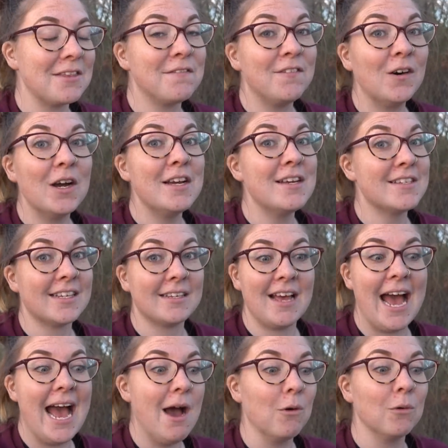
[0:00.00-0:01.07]
The fire's
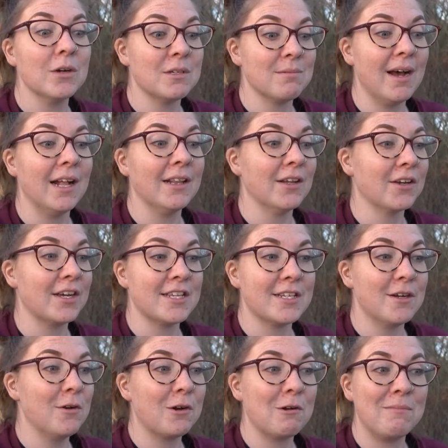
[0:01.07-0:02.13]
out as well, like it's
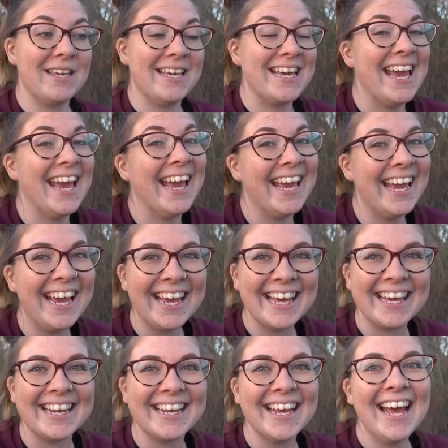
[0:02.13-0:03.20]
no longer being
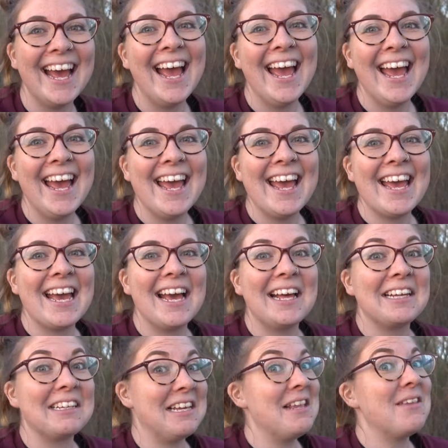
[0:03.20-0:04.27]
heated.
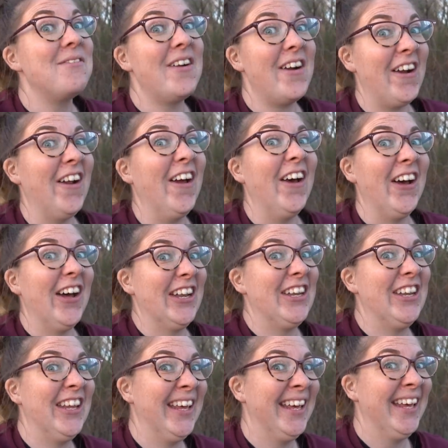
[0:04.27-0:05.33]
It's very
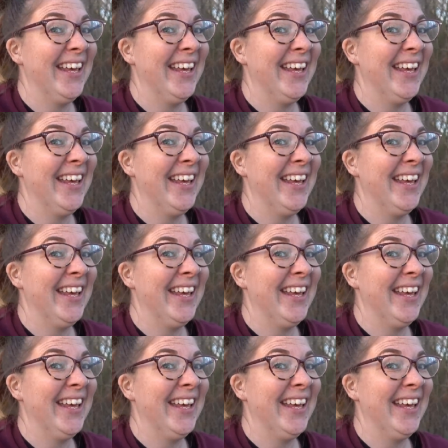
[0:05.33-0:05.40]
hot.